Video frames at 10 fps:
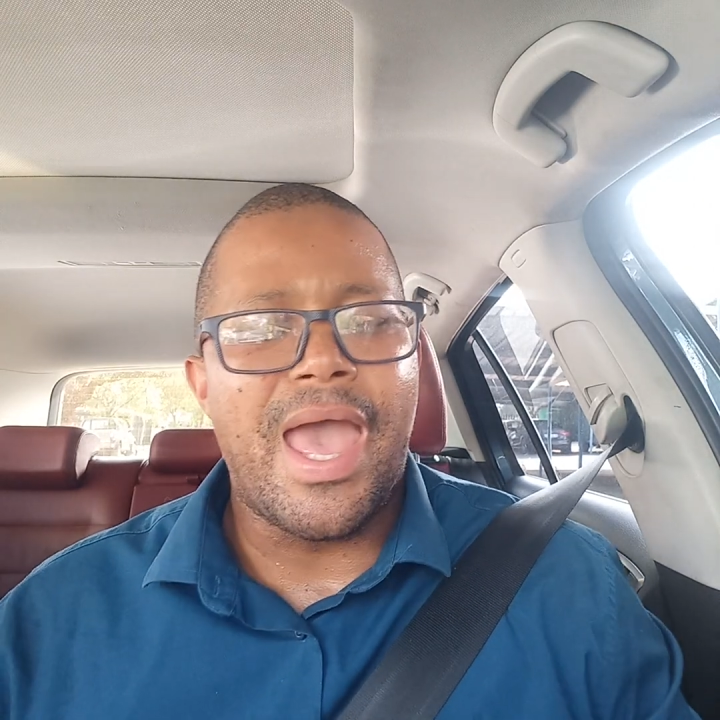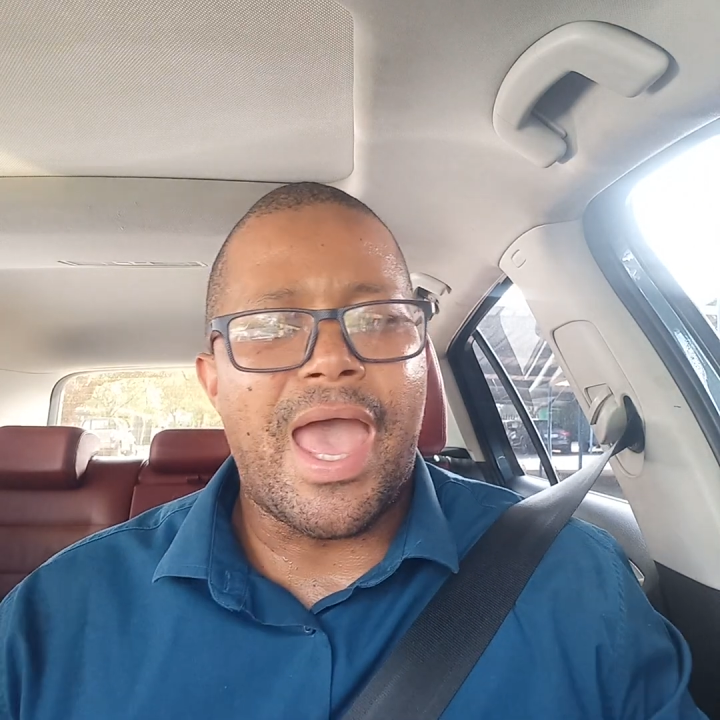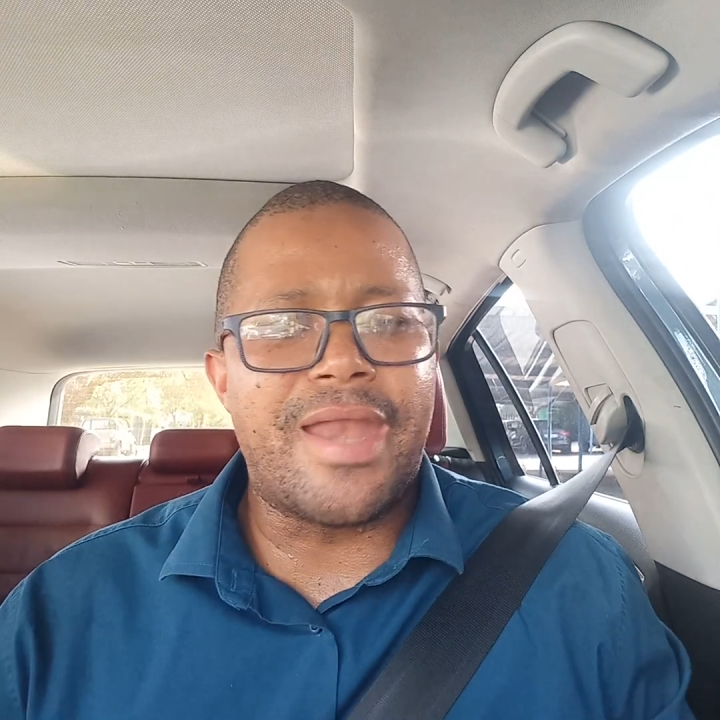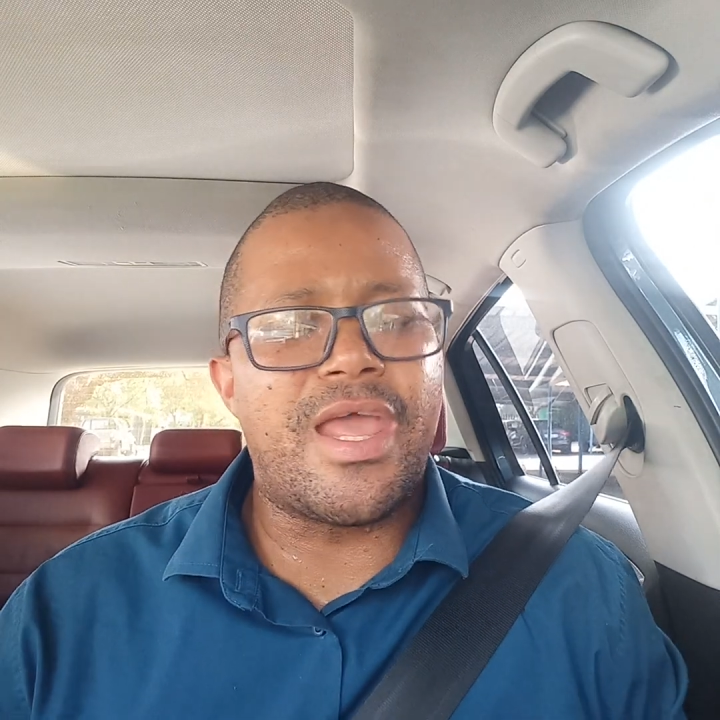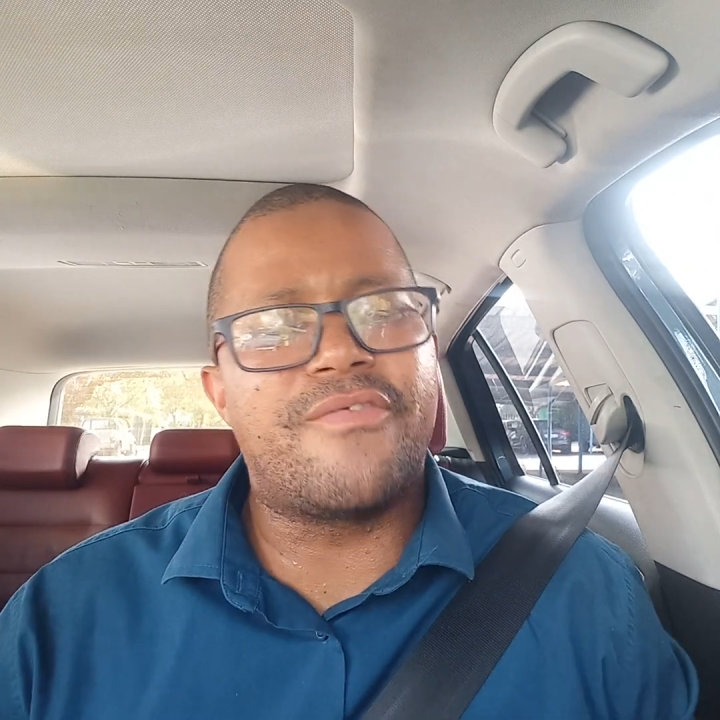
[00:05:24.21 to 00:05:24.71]

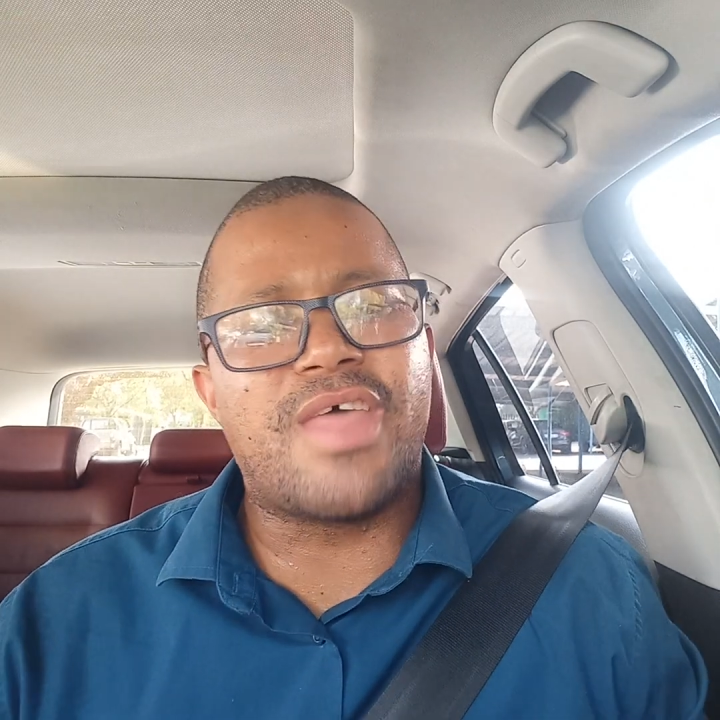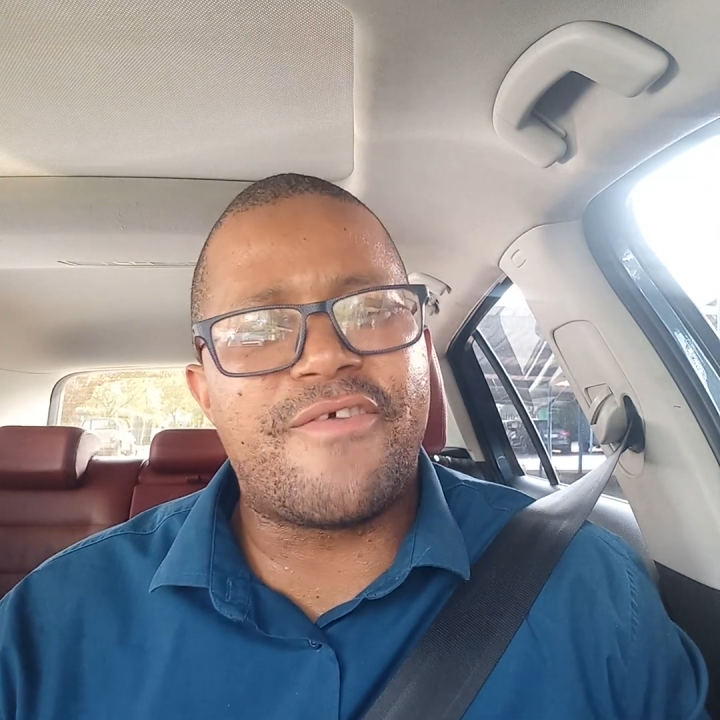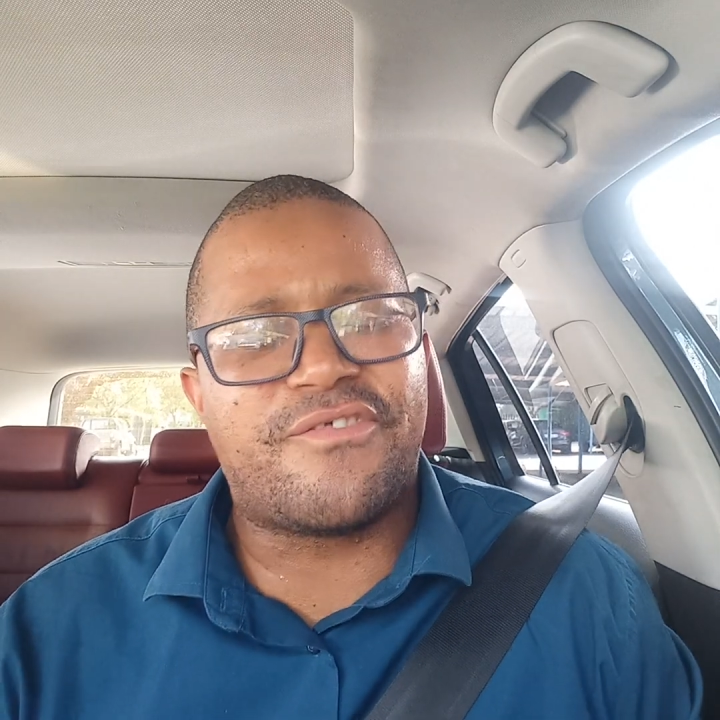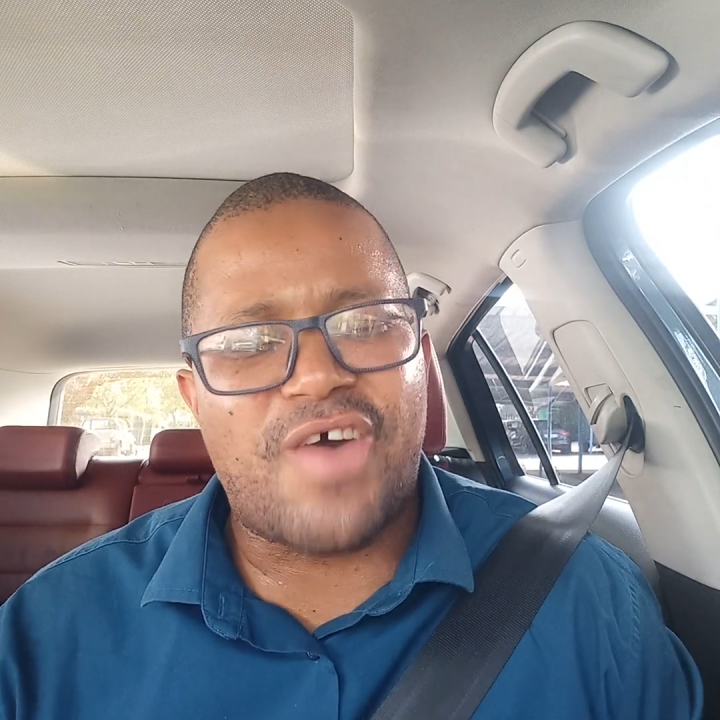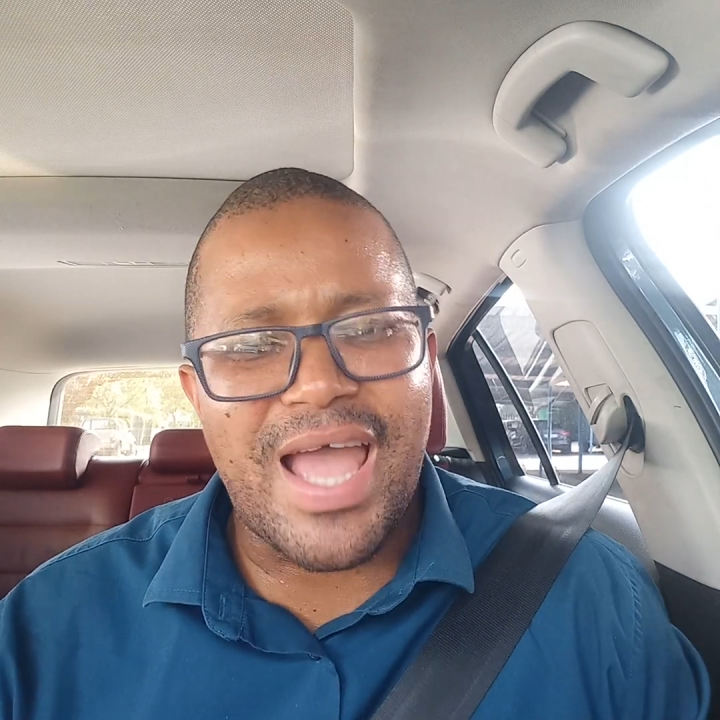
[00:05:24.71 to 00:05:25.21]
and if they
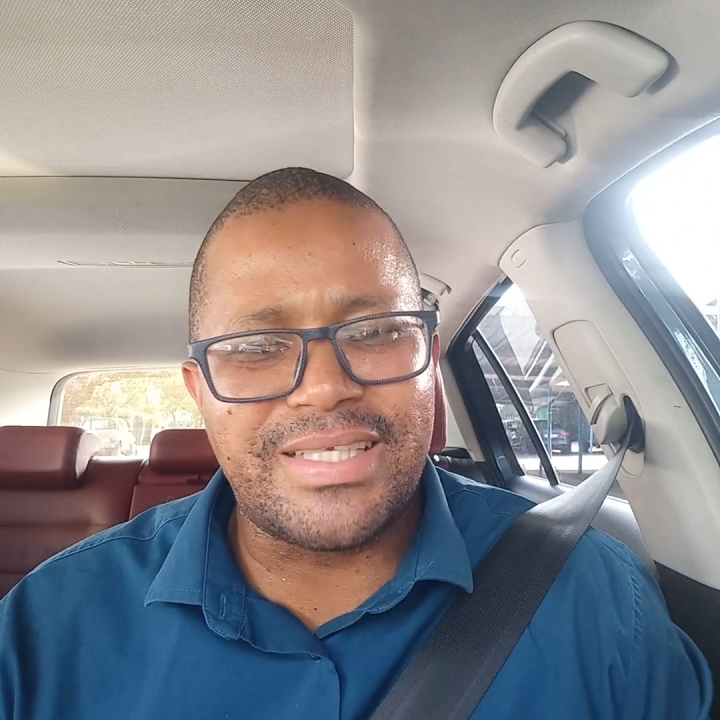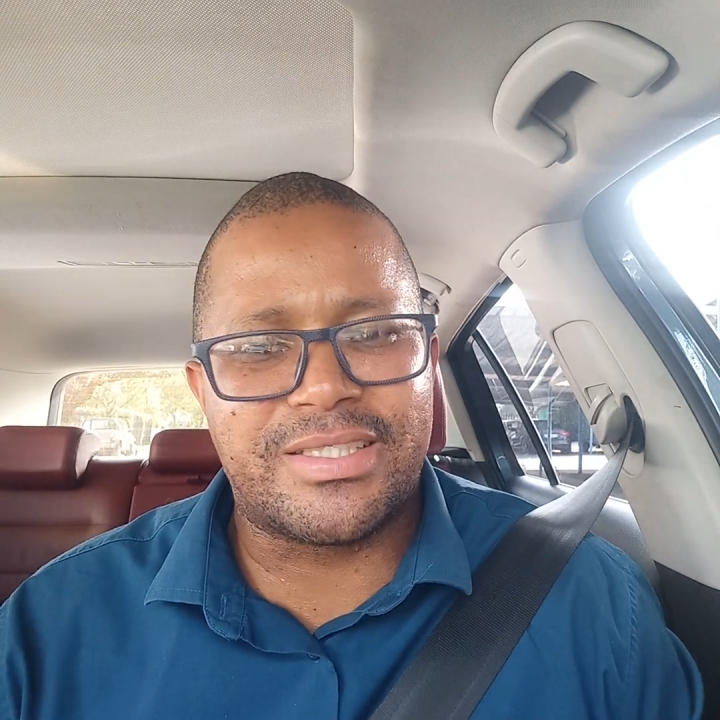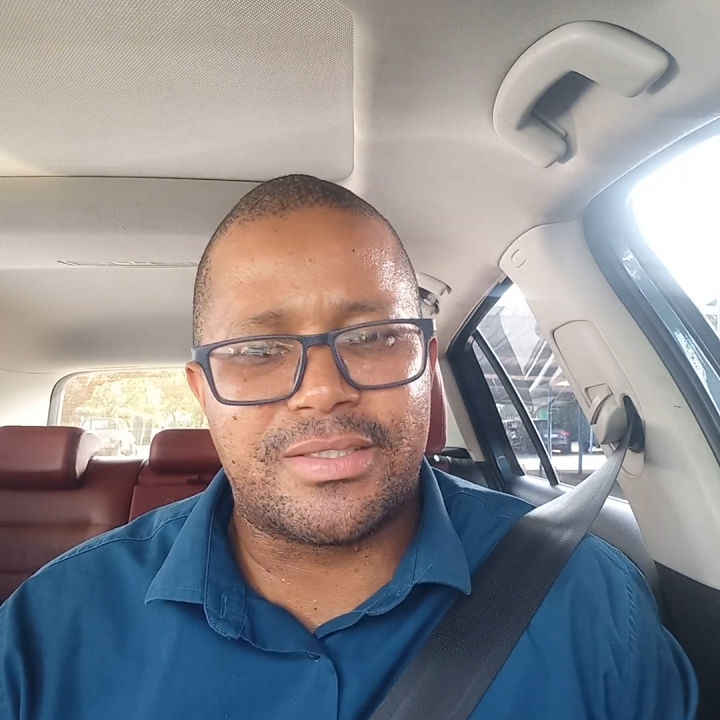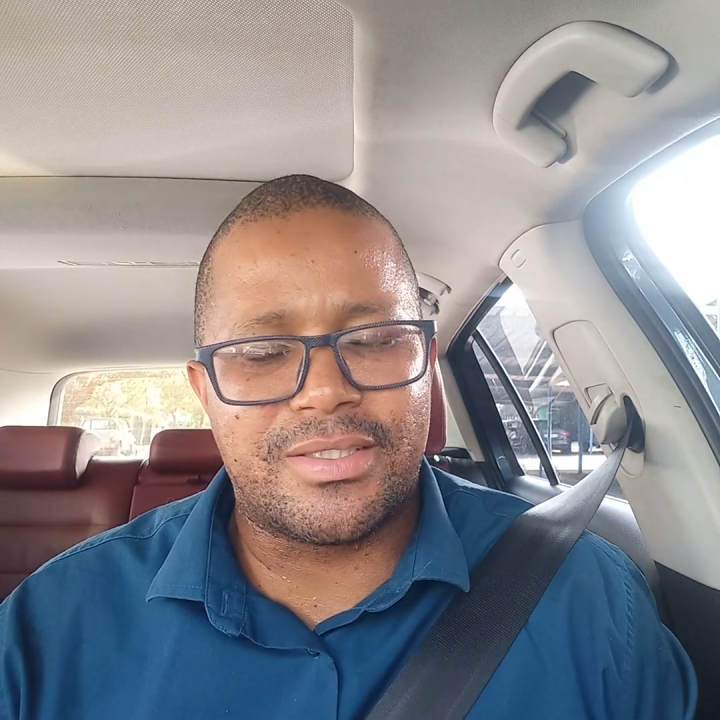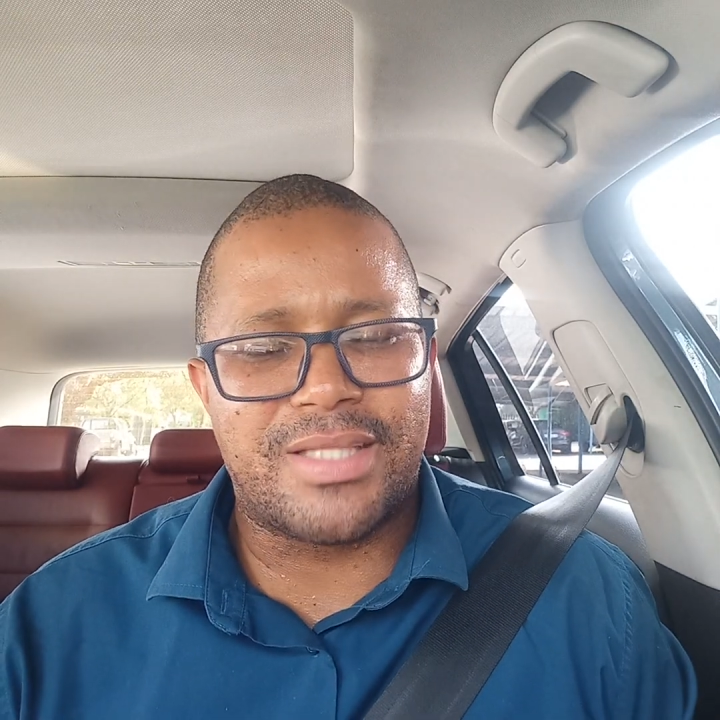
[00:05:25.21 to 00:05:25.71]
find